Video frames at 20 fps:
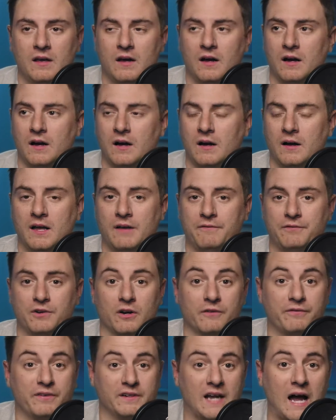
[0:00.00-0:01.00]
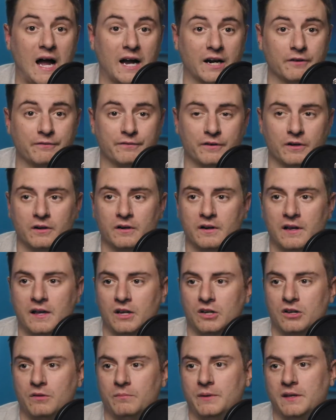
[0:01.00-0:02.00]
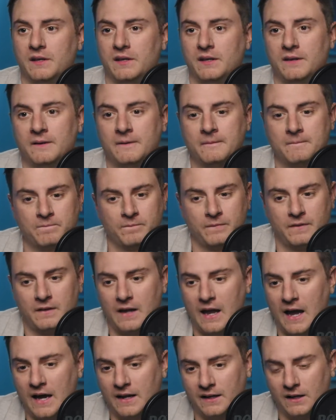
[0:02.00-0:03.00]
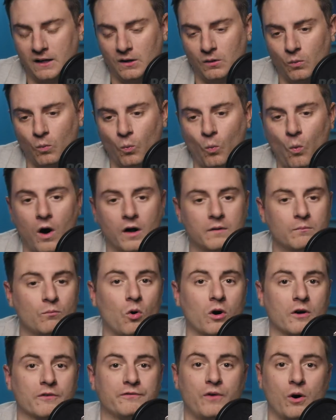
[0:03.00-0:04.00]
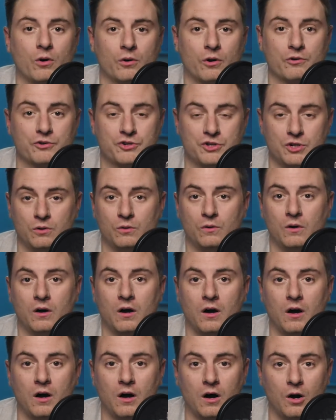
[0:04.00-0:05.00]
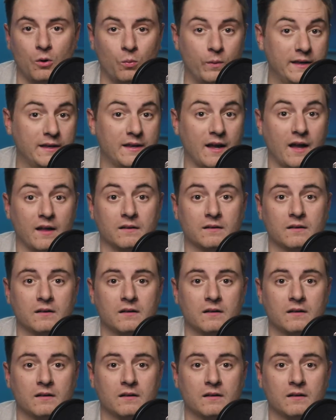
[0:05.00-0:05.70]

If you're a photographer, it could be adding 1 more photo shoot a weekend,